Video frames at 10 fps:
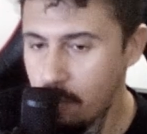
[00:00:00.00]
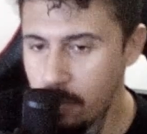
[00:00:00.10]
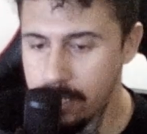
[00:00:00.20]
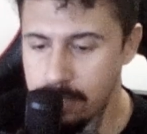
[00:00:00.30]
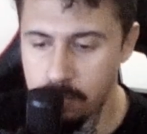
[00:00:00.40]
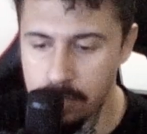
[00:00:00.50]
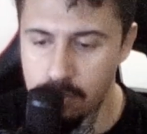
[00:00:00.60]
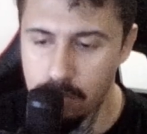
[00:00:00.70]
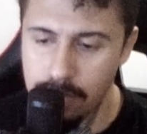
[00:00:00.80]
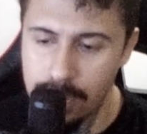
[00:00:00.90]
We
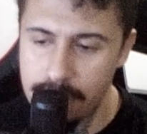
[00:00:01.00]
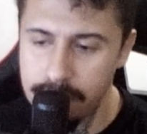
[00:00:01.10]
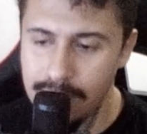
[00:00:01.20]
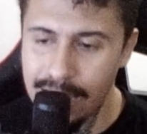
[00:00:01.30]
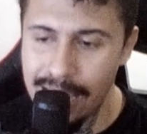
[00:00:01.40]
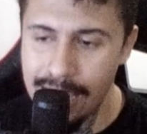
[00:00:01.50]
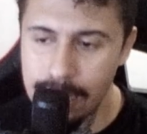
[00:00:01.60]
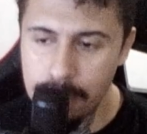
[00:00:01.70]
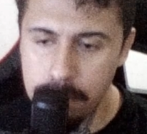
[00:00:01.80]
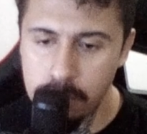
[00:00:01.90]
don't have
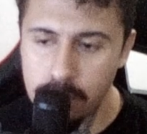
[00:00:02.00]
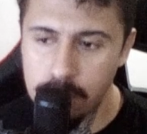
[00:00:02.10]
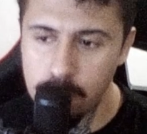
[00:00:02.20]
any book